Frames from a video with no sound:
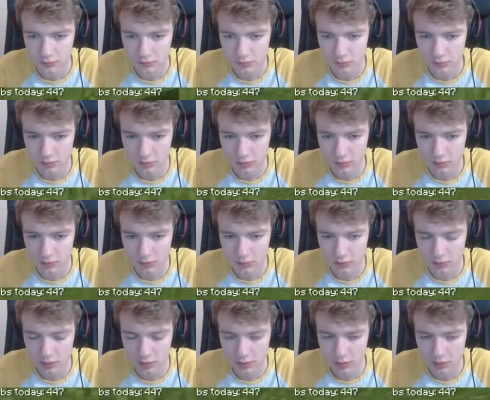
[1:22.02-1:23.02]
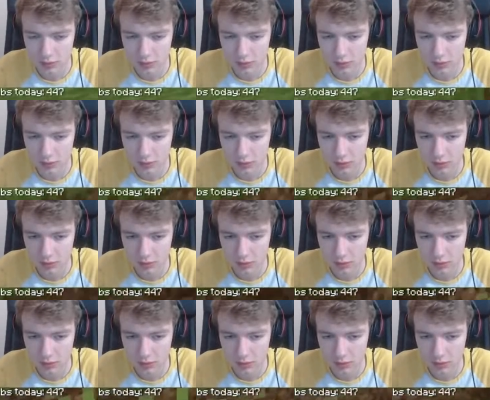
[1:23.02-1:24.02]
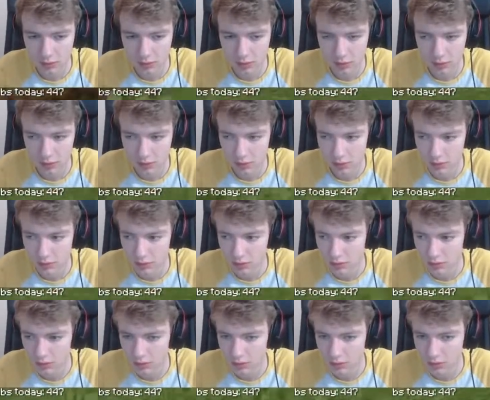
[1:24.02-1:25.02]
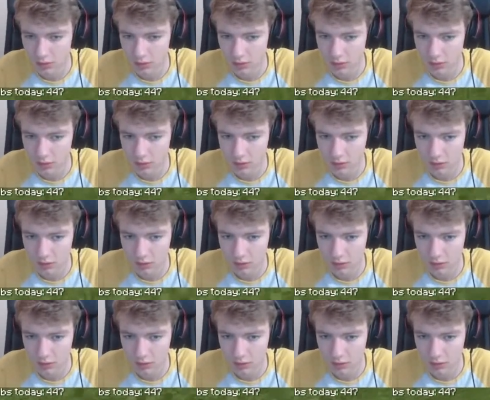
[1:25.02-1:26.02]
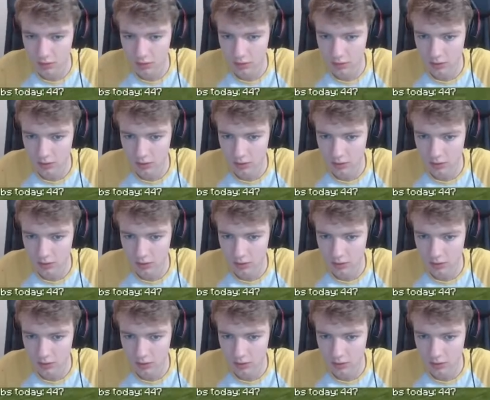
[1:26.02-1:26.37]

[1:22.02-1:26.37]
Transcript: (no one is talking)